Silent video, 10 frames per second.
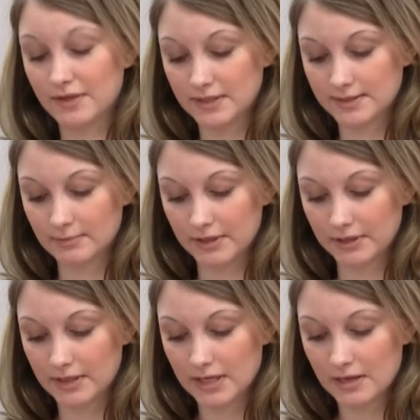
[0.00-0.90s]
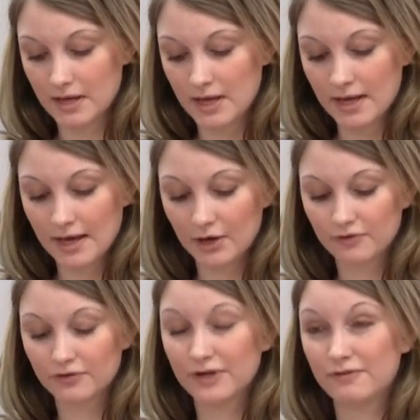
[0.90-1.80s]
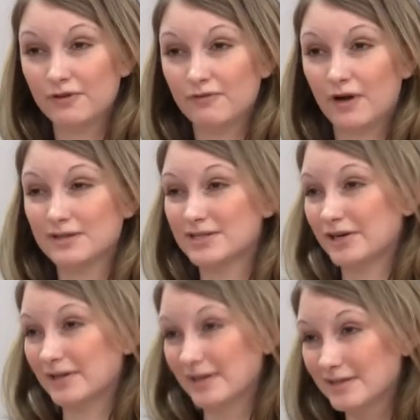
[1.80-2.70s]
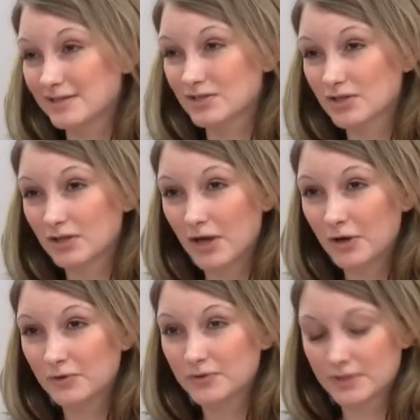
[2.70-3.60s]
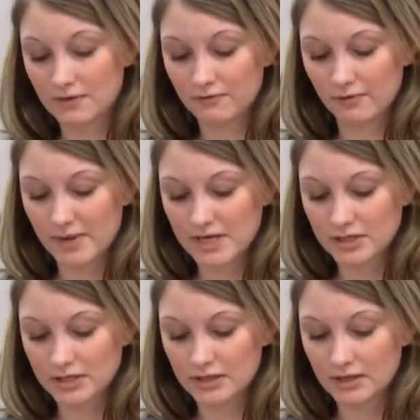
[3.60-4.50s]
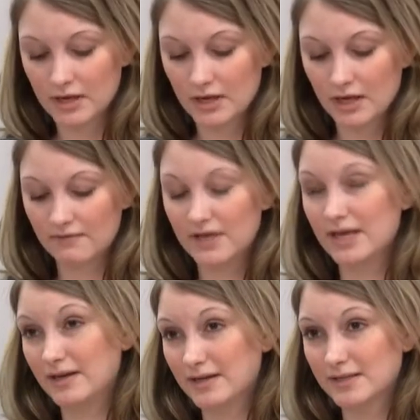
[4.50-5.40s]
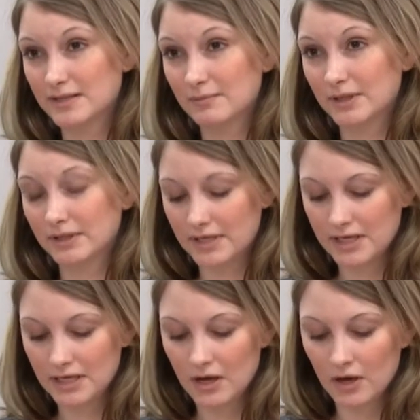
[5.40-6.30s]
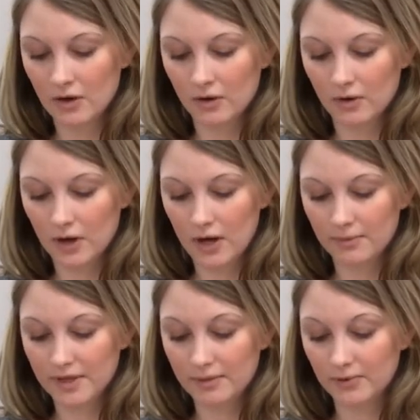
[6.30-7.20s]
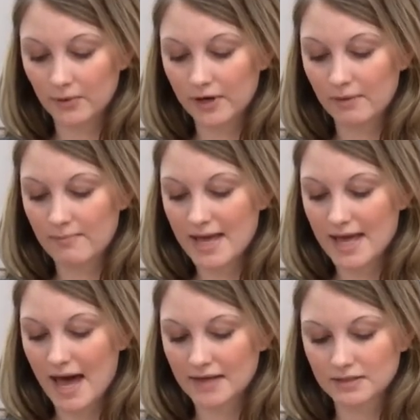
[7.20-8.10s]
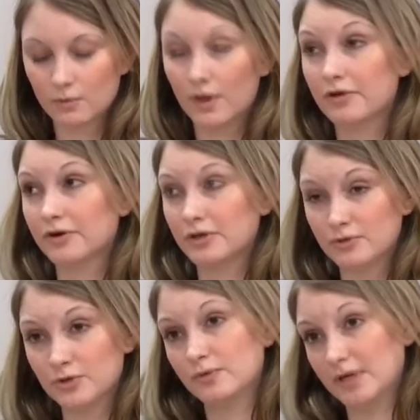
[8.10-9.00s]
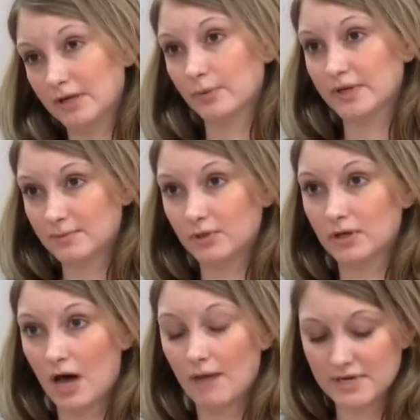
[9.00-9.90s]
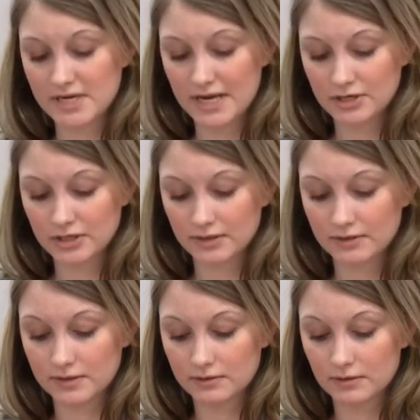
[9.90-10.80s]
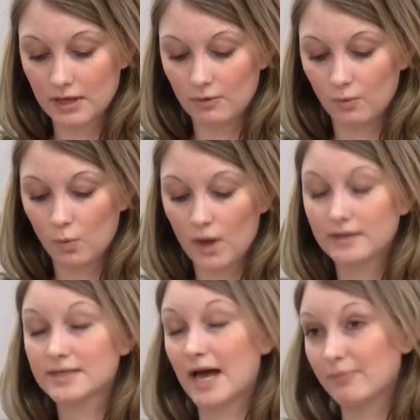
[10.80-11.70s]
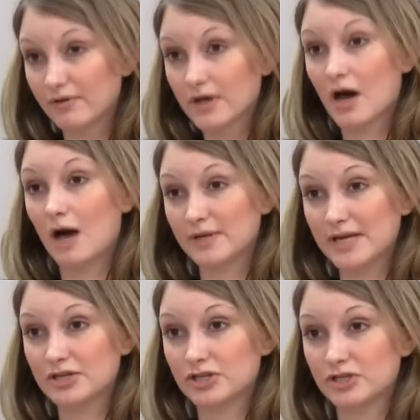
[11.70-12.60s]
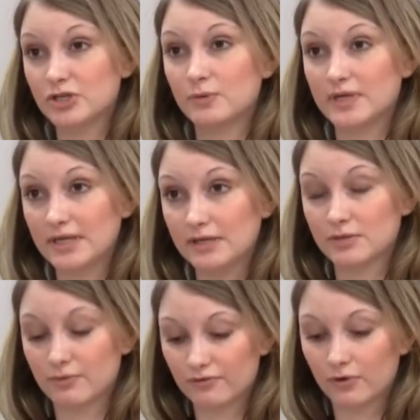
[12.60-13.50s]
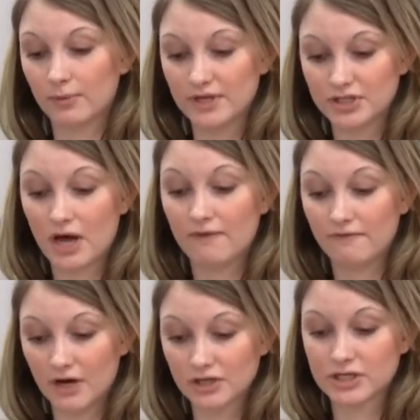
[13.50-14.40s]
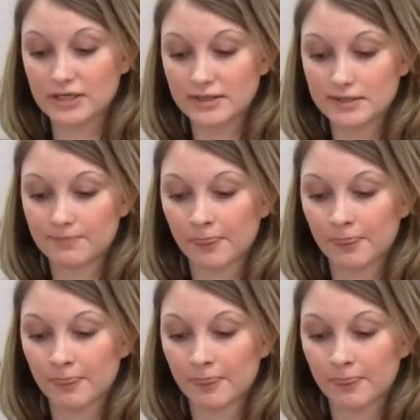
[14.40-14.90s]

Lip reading: the disability. However, if you voluntarily disclose information of a hidden disability, the employer may ask whether you do need reasonable accommodations and what type of accommodations you would need to perform the job functions.